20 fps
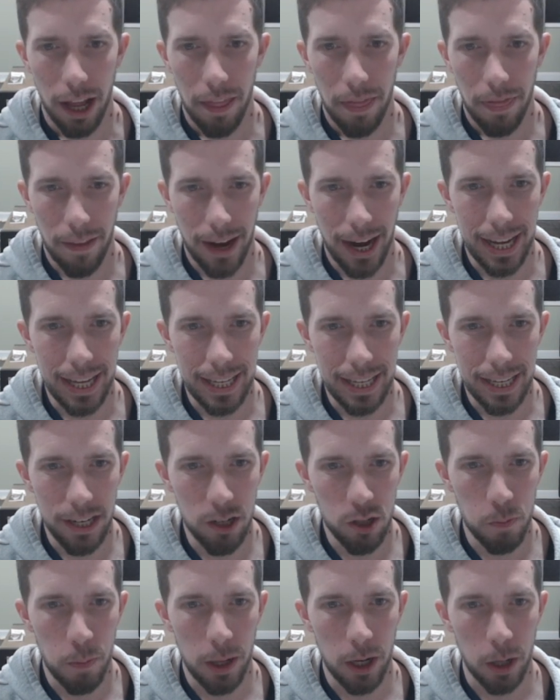the knight
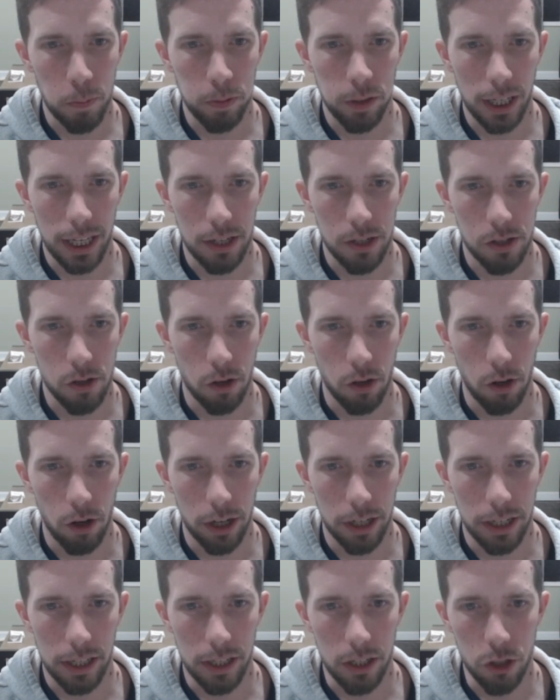is better placed
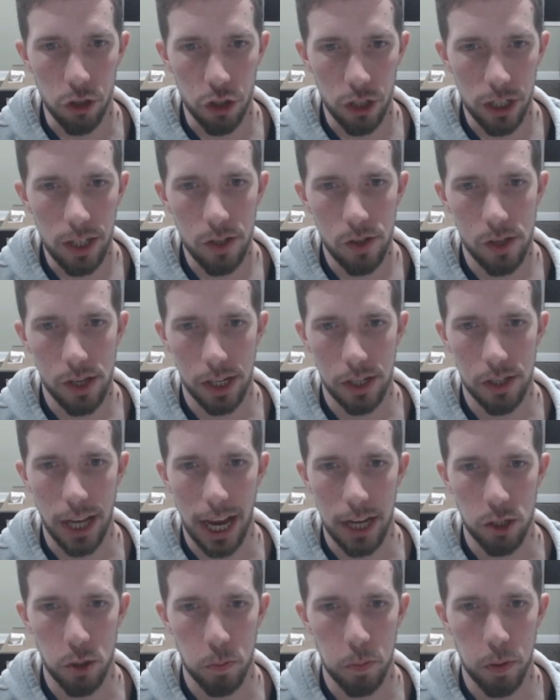on g6
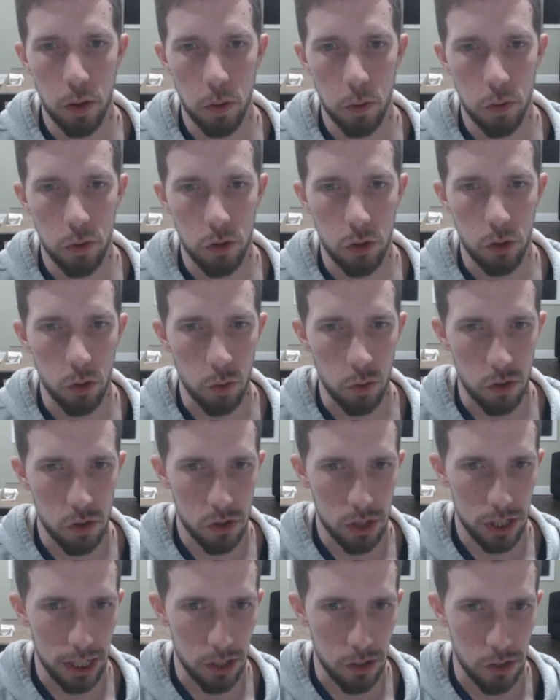as opposed to
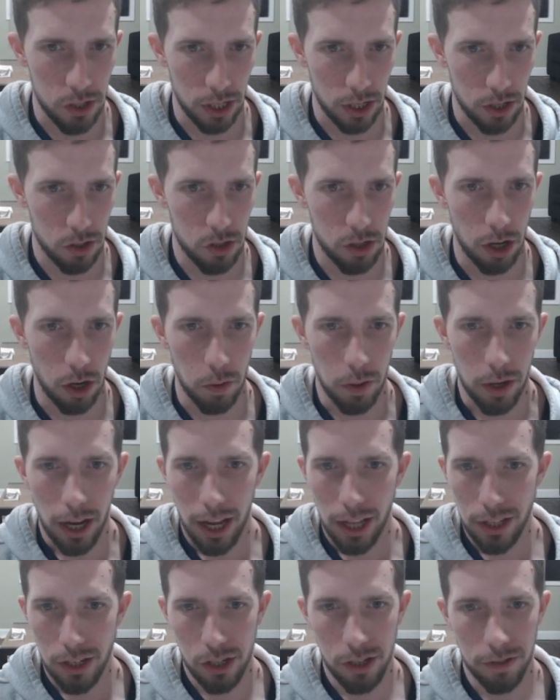c6, so
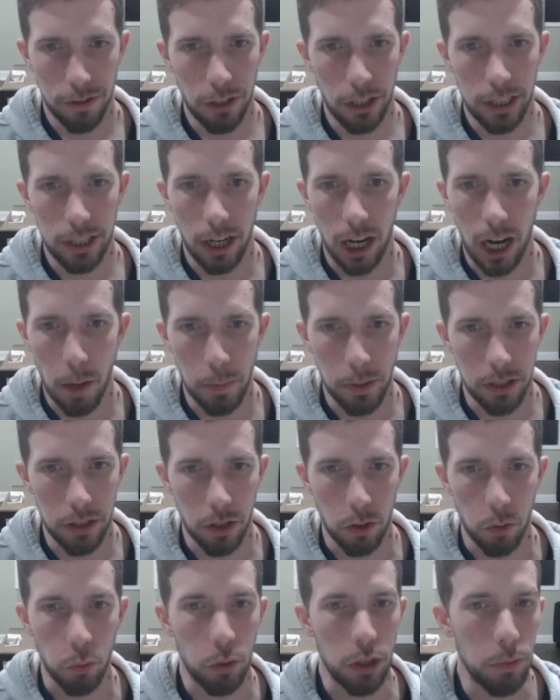this is a very common
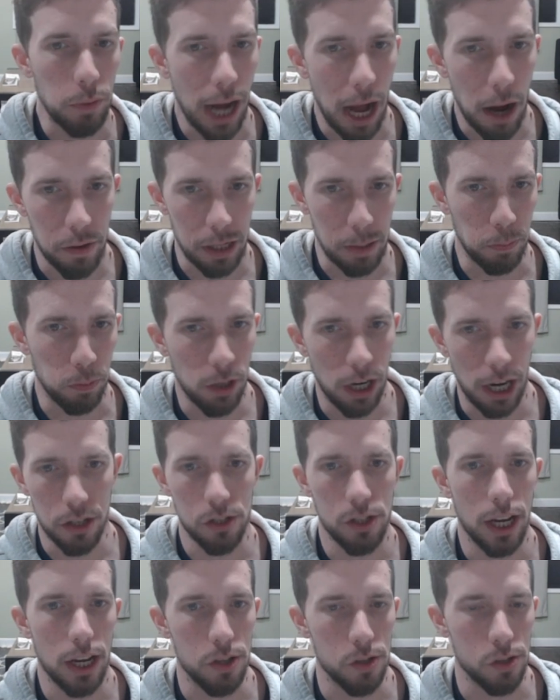rerouting
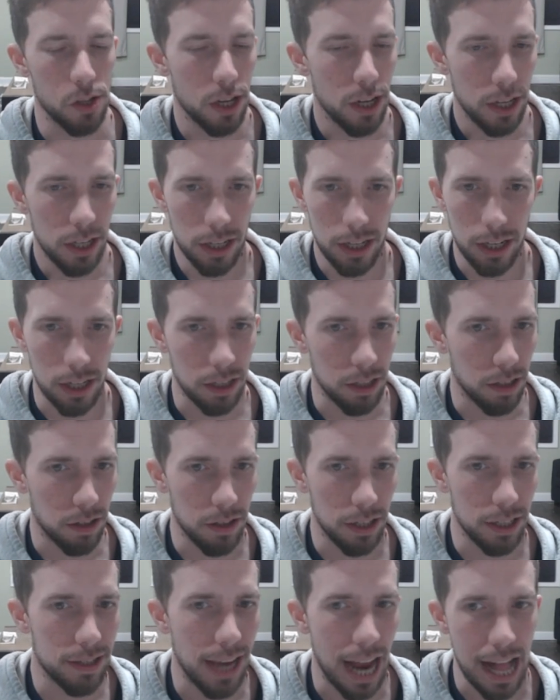process in
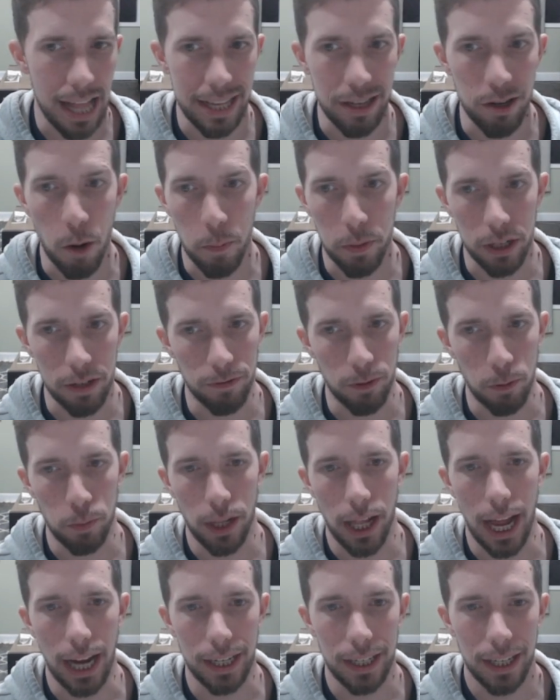the Italian opening for
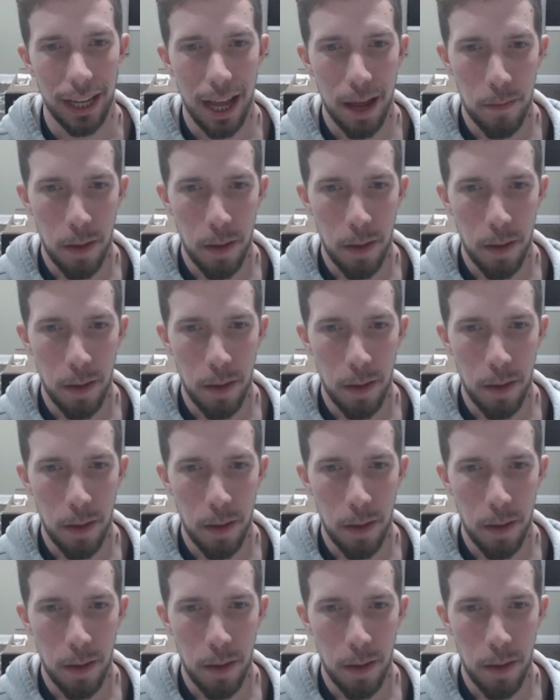black.